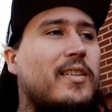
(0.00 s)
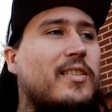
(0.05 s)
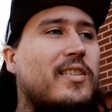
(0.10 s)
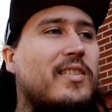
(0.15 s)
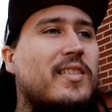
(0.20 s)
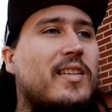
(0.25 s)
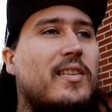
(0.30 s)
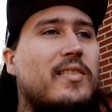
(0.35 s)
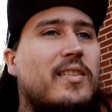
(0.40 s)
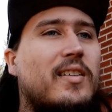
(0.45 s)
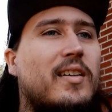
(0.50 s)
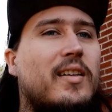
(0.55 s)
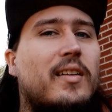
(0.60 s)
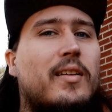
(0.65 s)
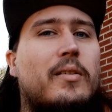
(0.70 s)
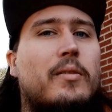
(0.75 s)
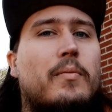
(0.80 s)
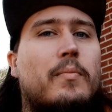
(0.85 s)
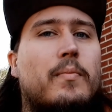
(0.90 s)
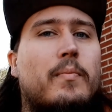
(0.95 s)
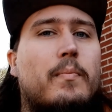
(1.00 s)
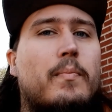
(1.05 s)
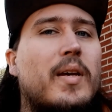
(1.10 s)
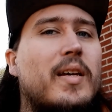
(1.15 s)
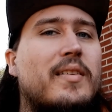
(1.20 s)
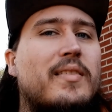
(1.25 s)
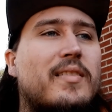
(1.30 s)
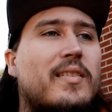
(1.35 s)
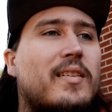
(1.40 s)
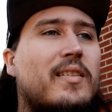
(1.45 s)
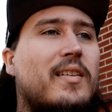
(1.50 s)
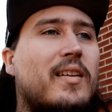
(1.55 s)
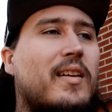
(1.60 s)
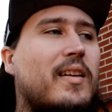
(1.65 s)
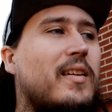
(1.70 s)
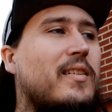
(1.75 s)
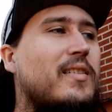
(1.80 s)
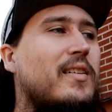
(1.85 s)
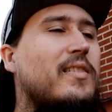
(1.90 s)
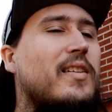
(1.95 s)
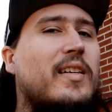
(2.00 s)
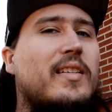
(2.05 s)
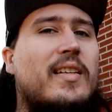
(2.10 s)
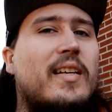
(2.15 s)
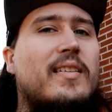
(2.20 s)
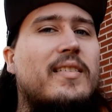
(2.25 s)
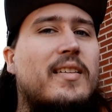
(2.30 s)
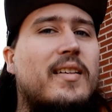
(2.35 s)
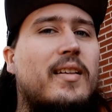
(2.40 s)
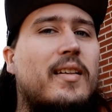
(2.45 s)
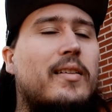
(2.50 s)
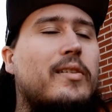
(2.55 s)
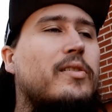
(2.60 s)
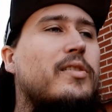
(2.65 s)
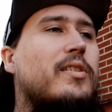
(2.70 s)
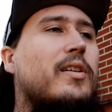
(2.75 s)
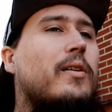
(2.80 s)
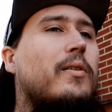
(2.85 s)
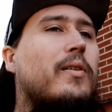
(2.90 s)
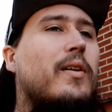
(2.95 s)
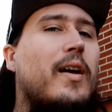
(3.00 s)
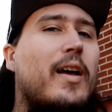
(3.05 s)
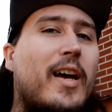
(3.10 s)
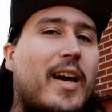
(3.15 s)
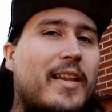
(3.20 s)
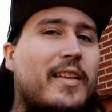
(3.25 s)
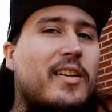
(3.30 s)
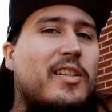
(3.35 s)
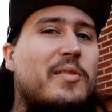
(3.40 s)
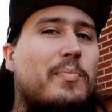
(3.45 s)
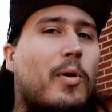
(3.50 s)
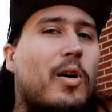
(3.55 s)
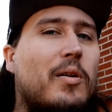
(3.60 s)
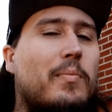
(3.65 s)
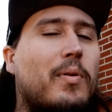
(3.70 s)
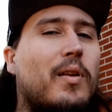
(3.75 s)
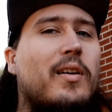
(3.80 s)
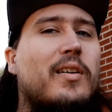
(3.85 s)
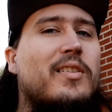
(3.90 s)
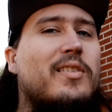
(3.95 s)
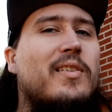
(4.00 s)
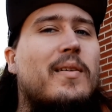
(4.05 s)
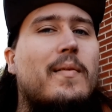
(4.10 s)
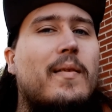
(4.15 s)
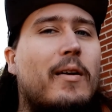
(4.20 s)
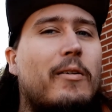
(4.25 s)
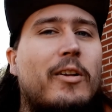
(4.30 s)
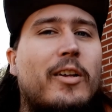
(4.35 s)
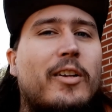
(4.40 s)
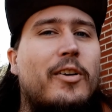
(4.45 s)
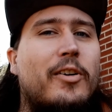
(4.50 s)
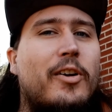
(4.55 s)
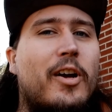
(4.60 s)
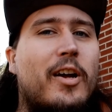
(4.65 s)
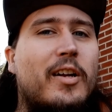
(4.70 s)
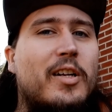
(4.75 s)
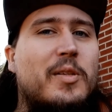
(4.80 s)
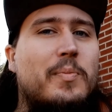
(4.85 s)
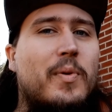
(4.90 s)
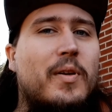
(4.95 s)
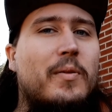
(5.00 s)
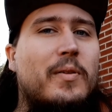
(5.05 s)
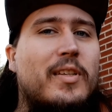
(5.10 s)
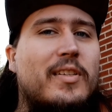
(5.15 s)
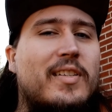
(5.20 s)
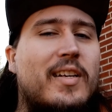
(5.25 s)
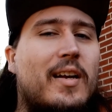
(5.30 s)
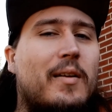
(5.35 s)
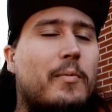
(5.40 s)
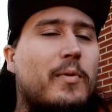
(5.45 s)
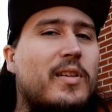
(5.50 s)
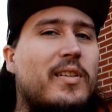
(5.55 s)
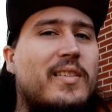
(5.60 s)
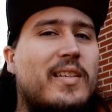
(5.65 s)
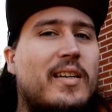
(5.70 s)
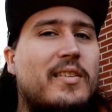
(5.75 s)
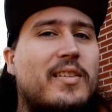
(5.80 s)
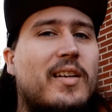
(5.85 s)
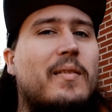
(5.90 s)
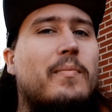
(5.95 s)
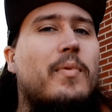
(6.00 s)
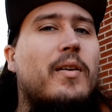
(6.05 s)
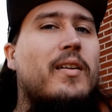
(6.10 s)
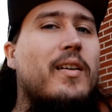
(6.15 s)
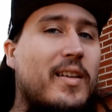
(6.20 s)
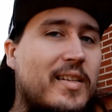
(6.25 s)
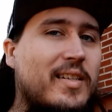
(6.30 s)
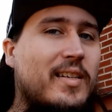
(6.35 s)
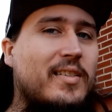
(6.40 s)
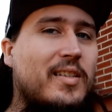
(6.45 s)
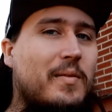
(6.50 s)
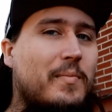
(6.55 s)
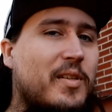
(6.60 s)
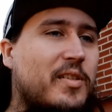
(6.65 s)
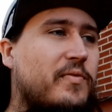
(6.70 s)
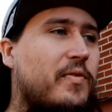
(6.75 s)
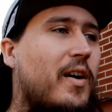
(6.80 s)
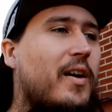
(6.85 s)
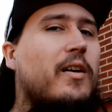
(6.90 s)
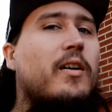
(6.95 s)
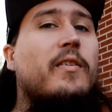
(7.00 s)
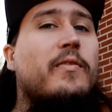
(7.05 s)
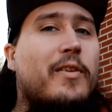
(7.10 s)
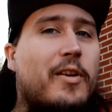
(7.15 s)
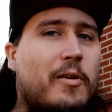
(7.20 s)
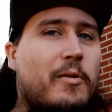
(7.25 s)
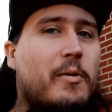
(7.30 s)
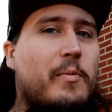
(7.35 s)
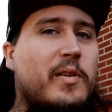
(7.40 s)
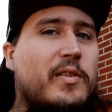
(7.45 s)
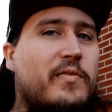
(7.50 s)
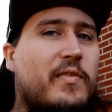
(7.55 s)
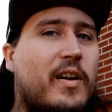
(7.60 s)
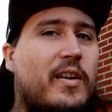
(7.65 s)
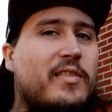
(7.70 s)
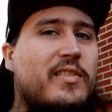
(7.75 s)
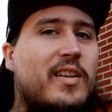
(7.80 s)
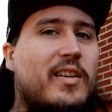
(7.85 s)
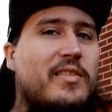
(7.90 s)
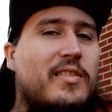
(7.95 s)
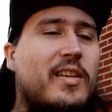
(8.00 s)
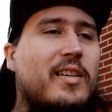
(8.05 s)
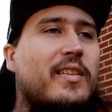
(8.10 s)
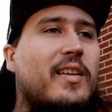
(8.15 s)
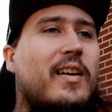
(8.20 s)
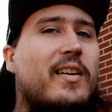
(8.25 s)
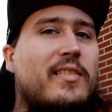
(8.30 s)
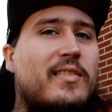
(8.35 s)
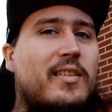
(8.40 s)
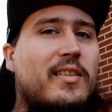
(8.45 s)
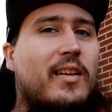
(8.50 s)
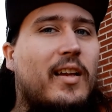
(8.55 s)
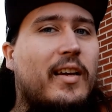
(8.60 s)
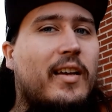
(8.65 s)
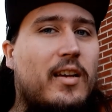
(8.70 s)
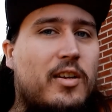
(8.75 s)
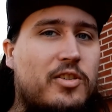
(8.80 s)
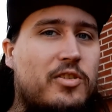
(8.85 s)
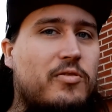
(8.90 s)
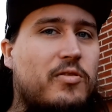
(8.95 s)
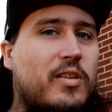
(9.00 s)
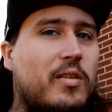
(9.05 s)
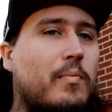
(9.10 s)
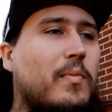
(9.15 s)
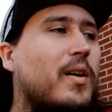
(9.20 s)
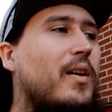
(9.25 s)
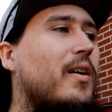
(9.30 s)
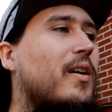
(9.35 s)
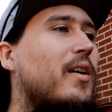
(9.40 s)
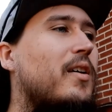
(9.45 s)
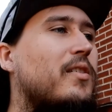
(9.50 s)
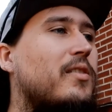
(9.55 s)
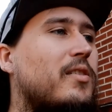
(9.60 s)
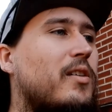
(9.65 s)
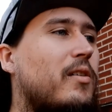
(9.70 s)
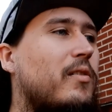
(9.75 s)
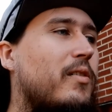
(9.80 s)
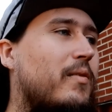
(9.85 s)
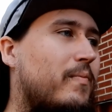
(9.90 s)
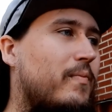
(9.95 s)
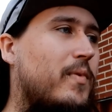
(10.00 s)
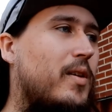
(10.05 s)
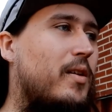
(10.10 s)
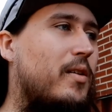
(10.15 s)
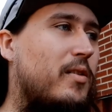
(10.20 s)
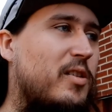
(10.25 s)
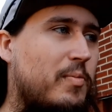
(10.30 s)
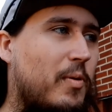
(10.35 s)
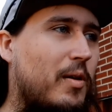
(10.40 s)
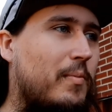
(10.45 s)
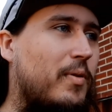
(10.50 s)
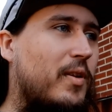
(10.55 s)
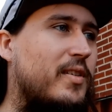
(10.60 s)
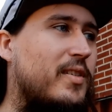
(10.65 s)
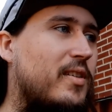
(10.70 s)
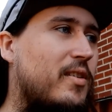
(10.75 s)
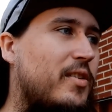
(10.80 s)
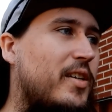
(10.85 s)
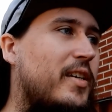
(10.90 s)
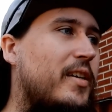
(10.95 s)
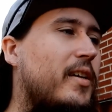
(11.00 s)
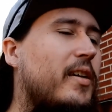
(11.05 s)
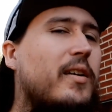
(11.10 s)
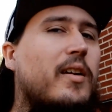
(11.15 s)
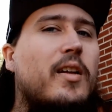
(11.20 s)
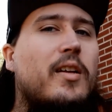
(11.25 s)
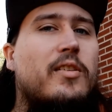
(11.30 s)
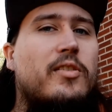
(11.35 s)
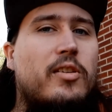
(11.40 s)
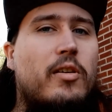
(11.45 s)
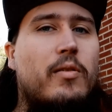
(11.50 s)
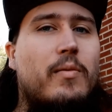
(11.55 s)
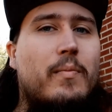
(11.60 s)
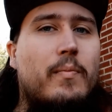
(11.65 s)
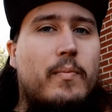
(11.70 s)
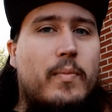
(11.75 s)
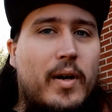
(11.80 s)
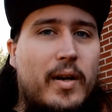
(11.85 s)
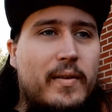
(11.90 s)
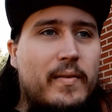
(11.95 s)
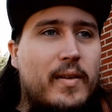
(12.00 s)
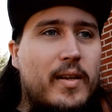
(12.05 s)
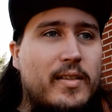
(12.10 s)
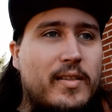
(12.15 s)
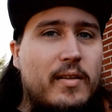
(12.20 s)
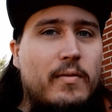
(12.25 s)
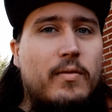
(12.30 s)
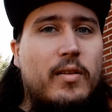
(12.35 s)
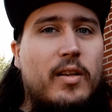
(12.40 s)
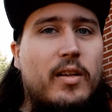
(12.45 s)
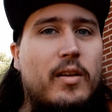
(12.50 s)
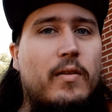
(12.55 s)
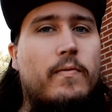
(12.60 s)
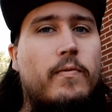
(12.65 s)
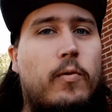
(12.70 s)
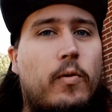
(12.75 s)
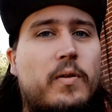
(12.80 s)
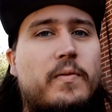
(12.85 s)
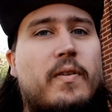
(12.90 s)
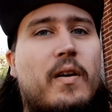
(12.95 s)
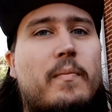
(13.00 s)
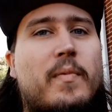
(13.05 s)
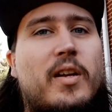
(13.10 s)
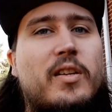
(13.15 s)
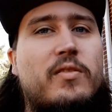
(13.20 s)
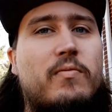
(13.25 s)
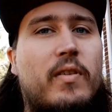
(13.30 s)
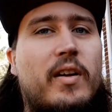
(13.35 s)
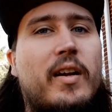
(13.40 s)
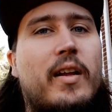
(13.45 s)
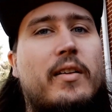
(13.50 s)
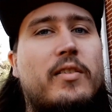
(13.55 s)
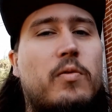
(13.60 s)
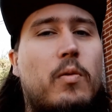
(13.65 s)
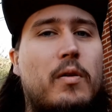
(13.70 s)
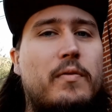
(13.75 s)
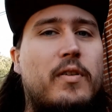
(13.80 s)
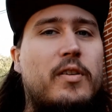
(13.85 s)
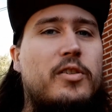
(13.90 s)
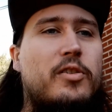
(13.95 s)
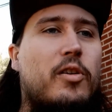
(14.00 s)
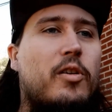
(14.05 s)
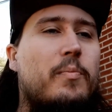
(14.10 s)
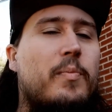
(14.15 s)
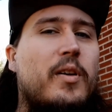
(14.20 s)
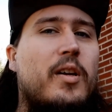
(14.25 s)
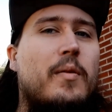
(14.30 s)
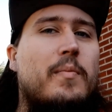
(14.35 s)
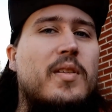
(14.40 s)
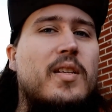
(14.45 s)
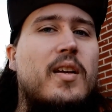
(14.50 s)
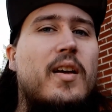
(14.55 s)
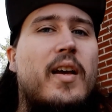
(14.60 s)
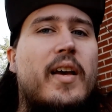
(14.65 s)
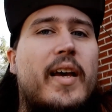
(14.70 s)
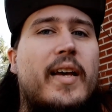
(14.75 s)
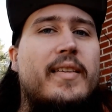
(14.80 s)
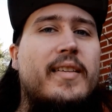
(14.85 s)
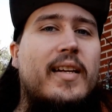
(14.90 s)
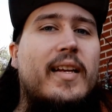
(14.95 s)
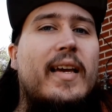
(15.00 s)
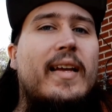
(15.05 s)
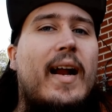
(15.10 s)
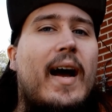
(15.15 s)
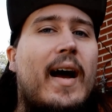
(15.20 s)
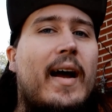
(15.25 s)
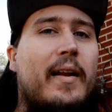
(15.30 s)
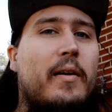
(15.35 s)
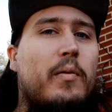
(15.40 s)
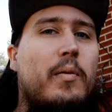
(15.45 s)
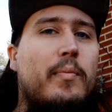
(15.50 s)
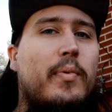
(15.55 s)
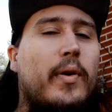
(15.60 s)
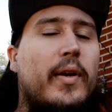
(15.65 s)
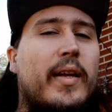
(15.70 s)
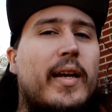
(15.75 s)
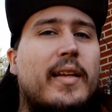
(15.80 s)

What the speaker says: It just sounds like a little miss. It sounds like it's hissing a little, so I think it's spark plugs. I don't know how to explain what it sounds like, but it sounds like a misfire. If you know what a misfire sounds like, that isn't like extreme. So spark plugs are needed. So, but it did really good. 45 minutes, ran at 1200 RPMs. It did get hot at one point.